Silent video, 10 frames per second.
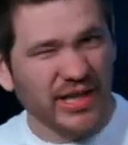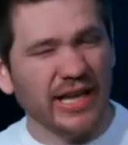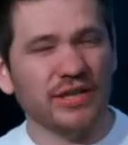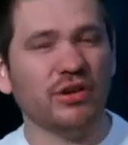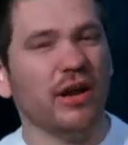
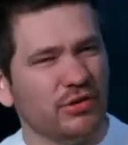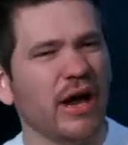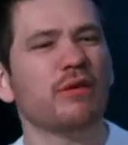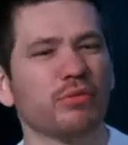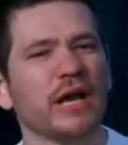Like, do
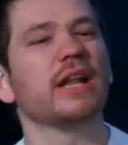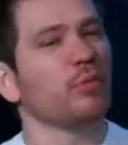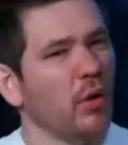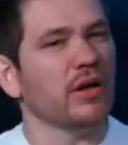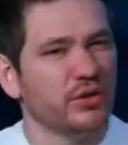I
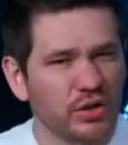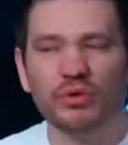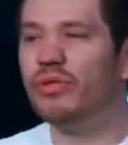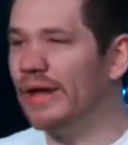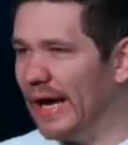really want to
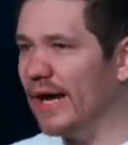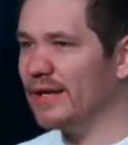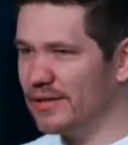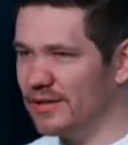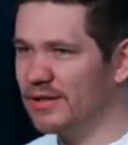do
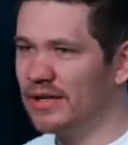that?